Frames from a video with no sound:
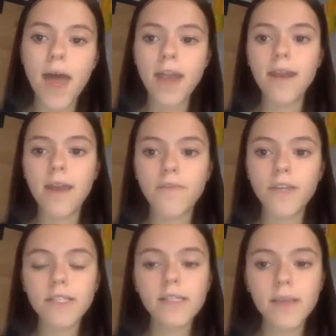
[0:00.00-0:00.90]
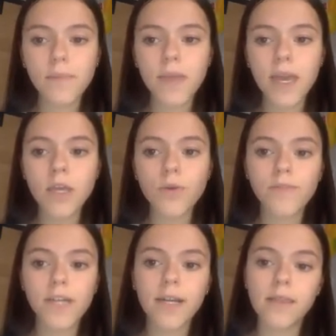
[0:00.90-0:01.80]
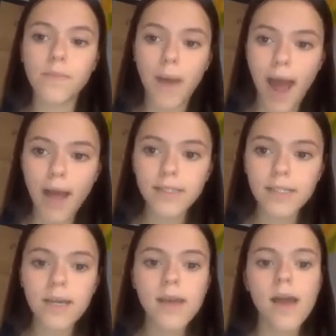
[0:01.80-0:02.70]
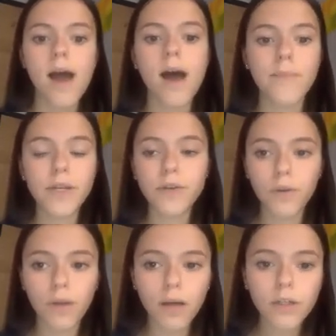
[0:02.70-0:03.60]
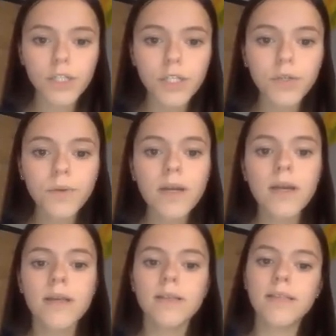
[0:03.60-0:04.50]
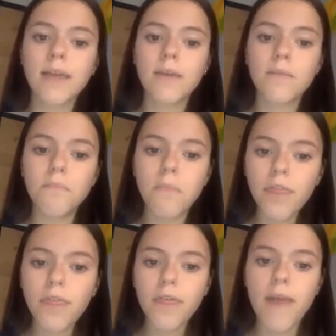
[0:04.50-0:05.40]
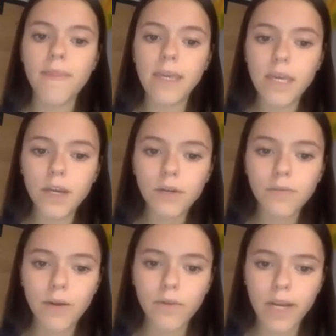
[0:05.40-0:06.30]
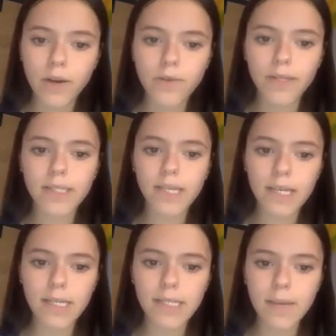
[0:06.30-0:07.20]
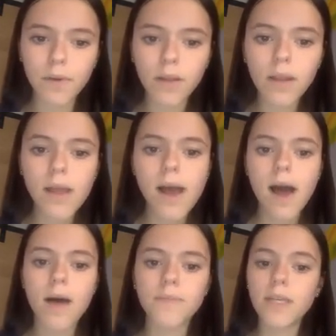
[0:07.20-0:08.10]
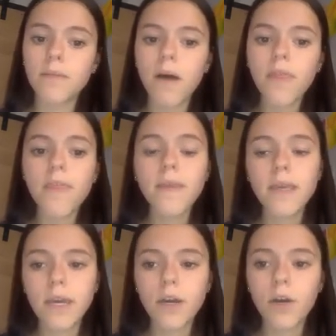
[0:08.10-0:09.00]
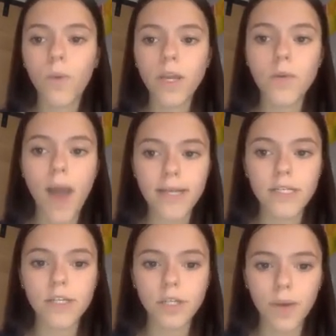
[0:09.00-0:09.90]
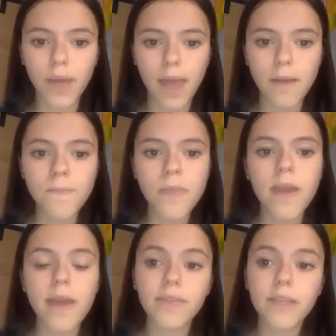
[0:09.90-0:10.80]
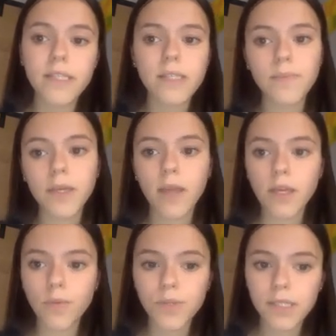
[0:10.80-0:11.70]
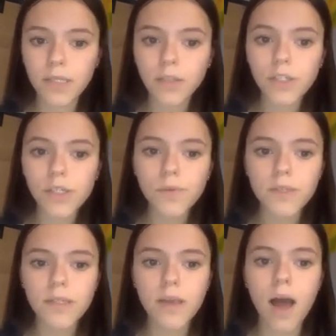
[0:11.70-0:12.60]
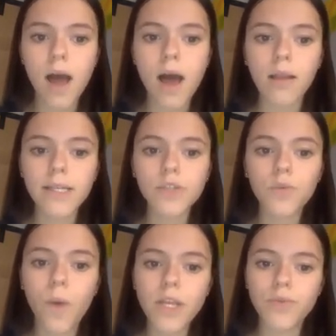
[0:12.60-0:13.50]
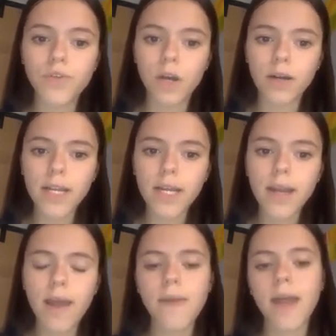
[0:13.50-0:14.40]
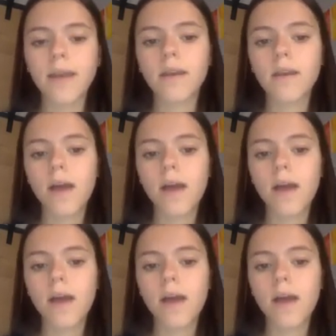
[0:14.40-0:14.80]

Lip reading: then if this is something you have done in the past and you no longer do, say the month and the year. Right over here, you can see an example. Say the month and the year when you ended doing it. If this is something that you still do, list when you started it, and then